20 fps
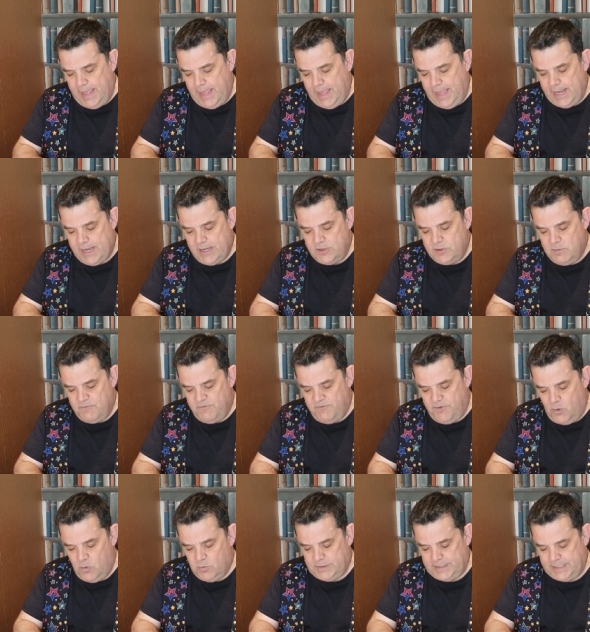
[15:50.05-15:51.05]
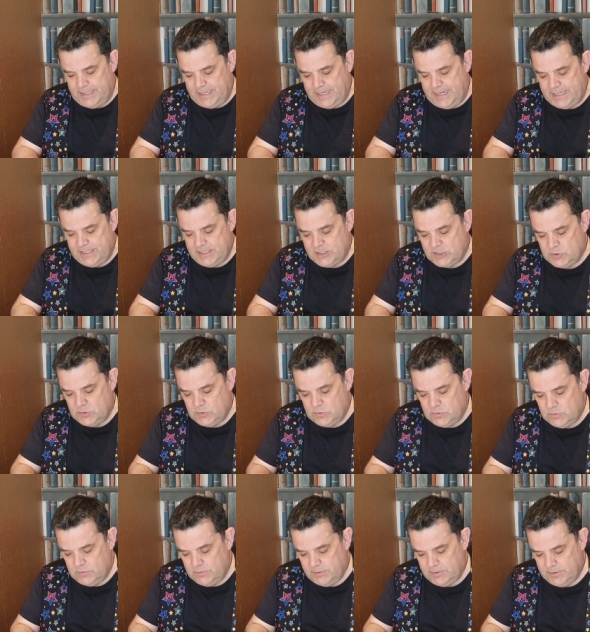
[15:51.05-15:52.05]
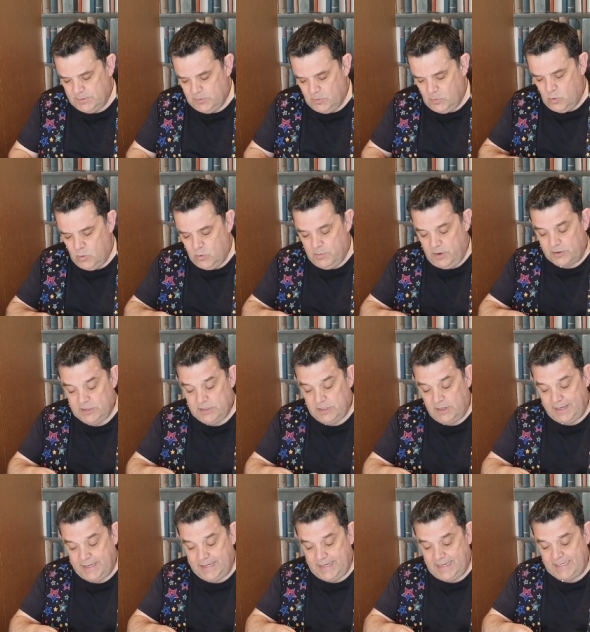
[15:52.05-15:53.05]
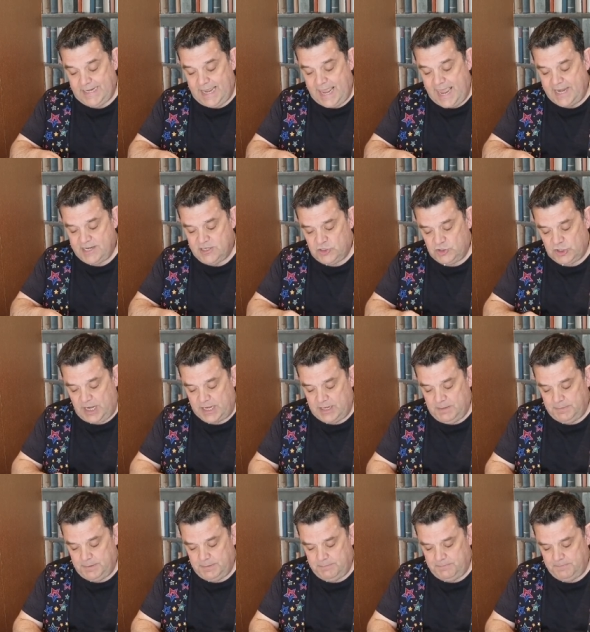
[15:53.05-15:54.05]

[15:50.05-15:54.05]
And you fold it into almost like an S shape.